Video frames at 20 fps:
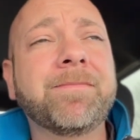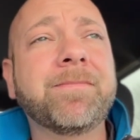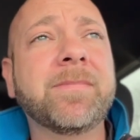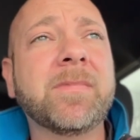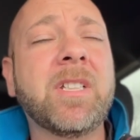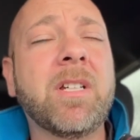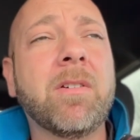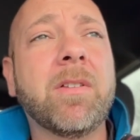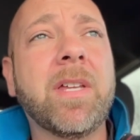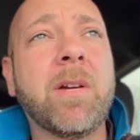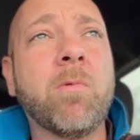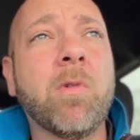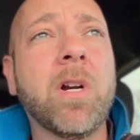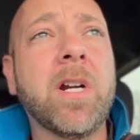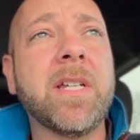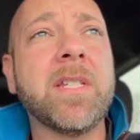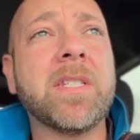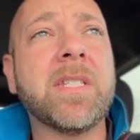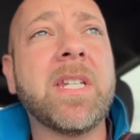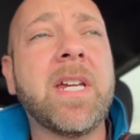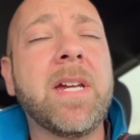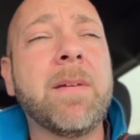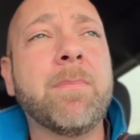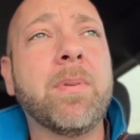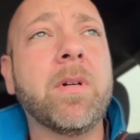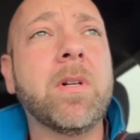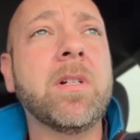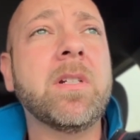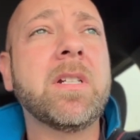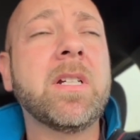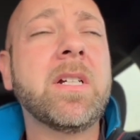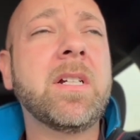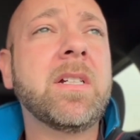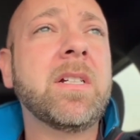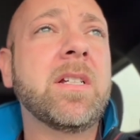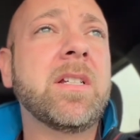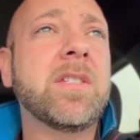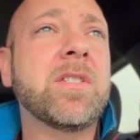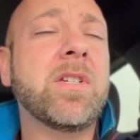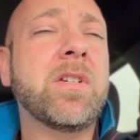you know, they weren't as tapered,
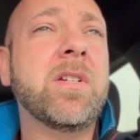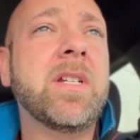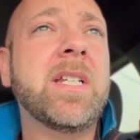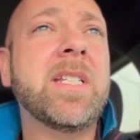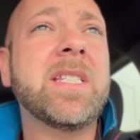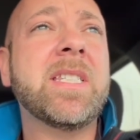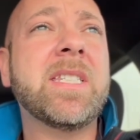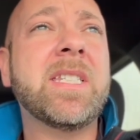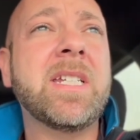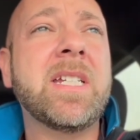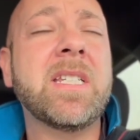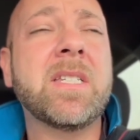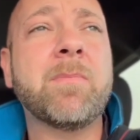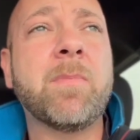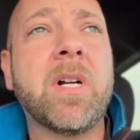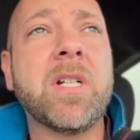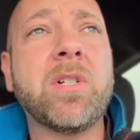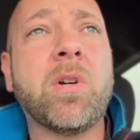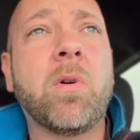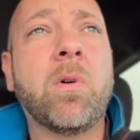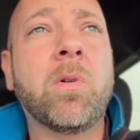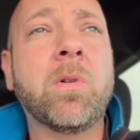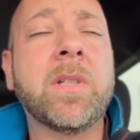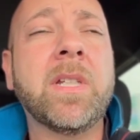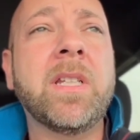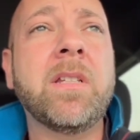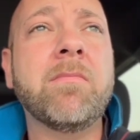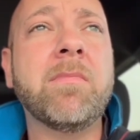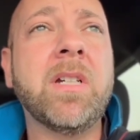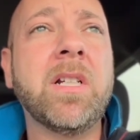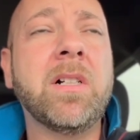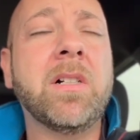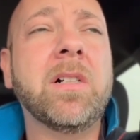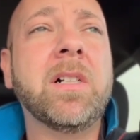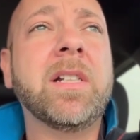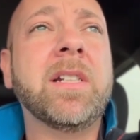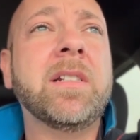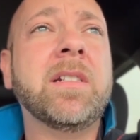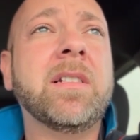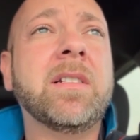so you didn't see as much hold in the
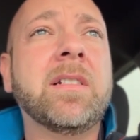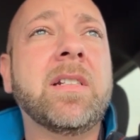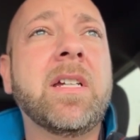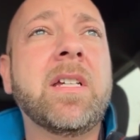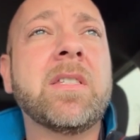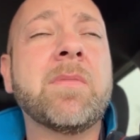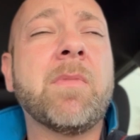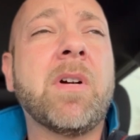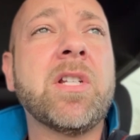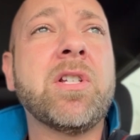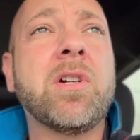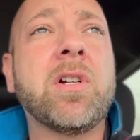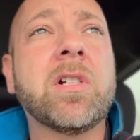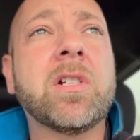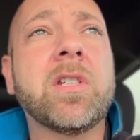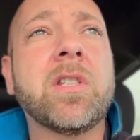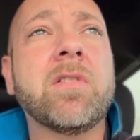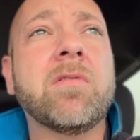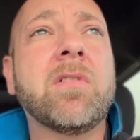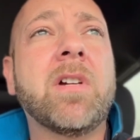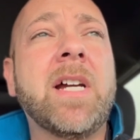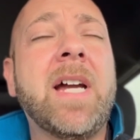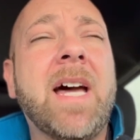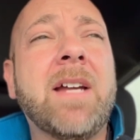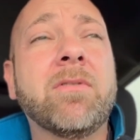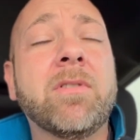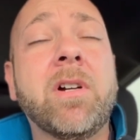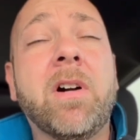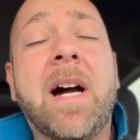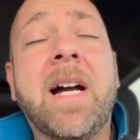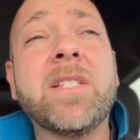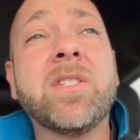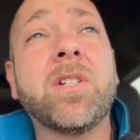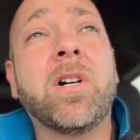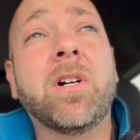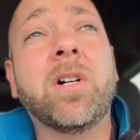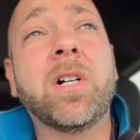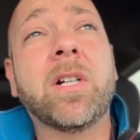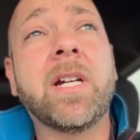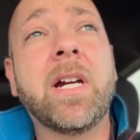middle and as much hook to the right. I don't know. I
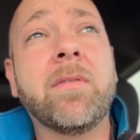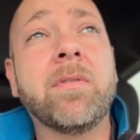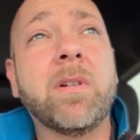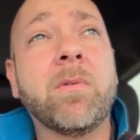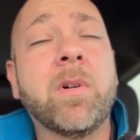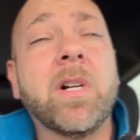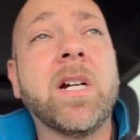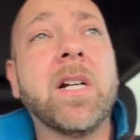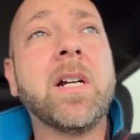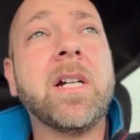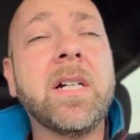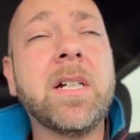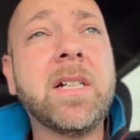saw hook everywhere.